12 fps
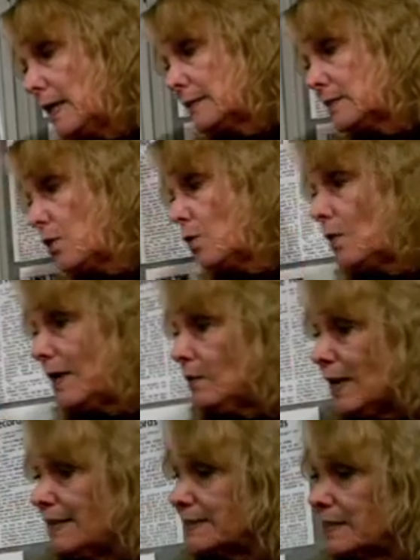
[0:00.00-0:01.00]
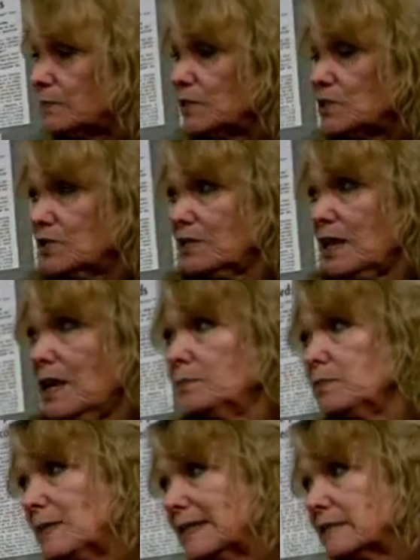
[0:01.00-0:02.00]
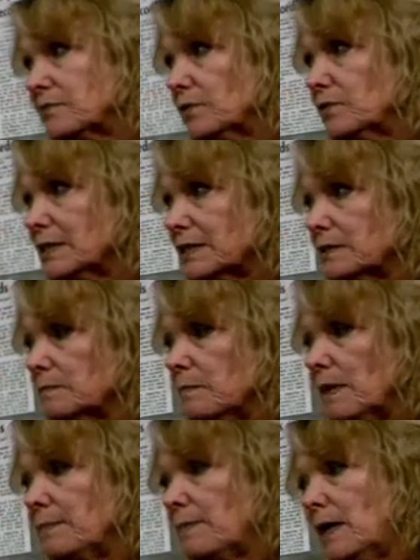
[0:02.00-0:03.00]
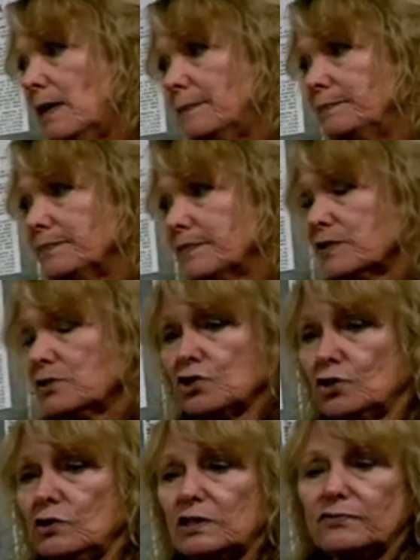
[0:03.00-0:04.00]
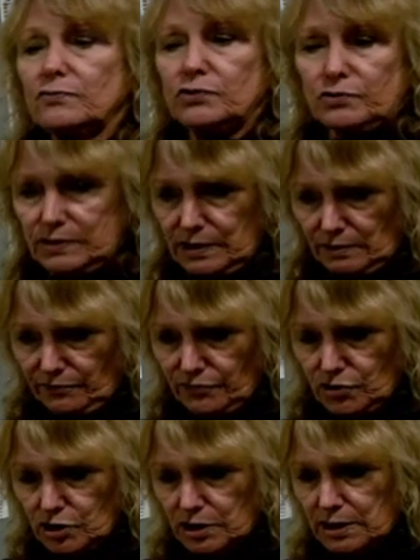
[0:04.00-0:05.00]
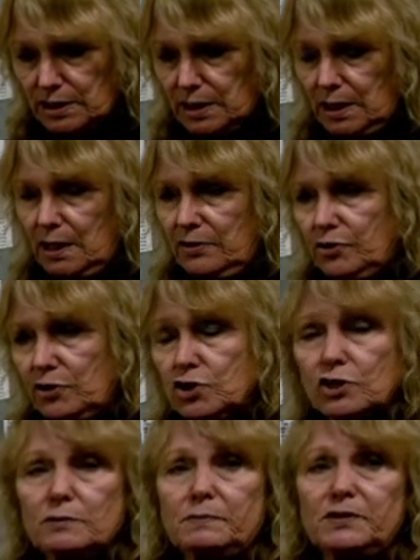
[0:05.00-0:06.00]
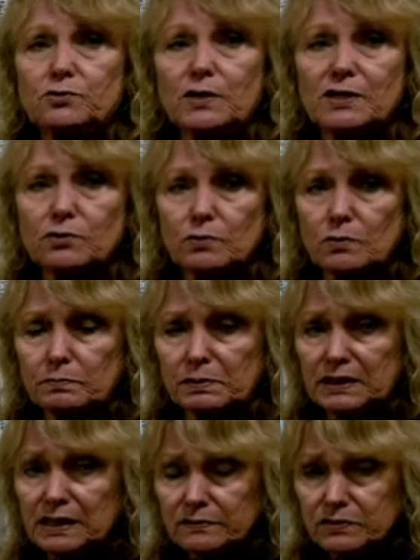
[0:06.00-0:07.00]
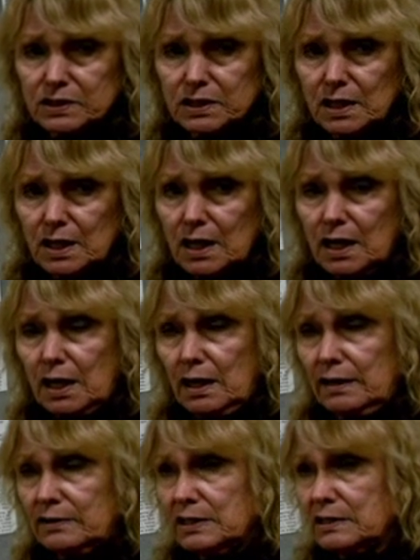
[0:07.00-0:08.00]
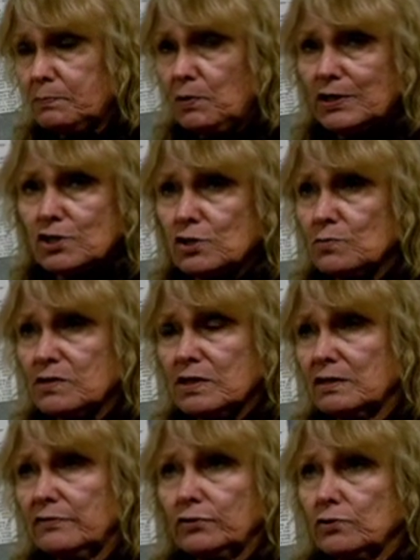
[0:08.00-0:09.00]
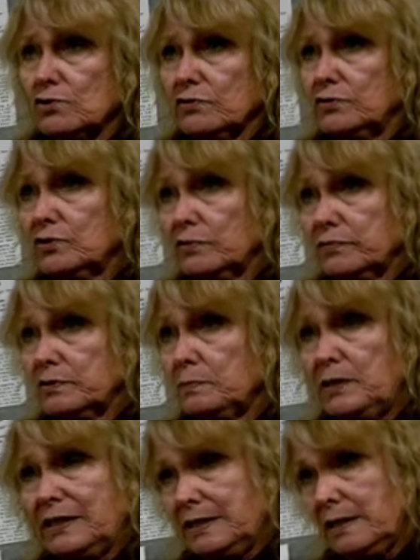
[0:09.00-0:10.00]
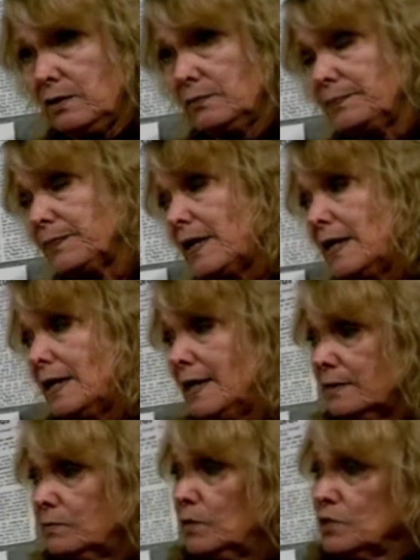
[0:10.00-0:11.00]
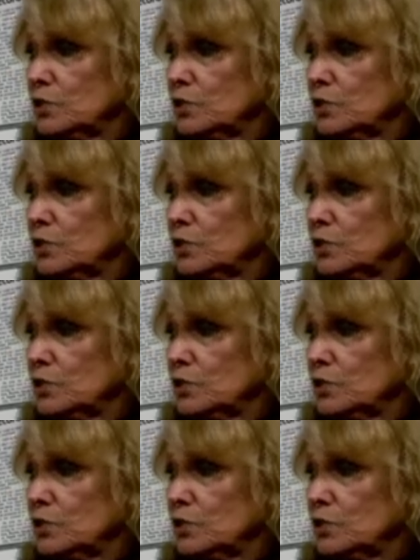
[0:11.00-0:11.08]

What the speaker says: So as they reached this compromise verdict, my mom said she couldn't live with herself. She thought she had betrayed her own beliefs. At this point, she was on the verge of a nervous breakdown. And when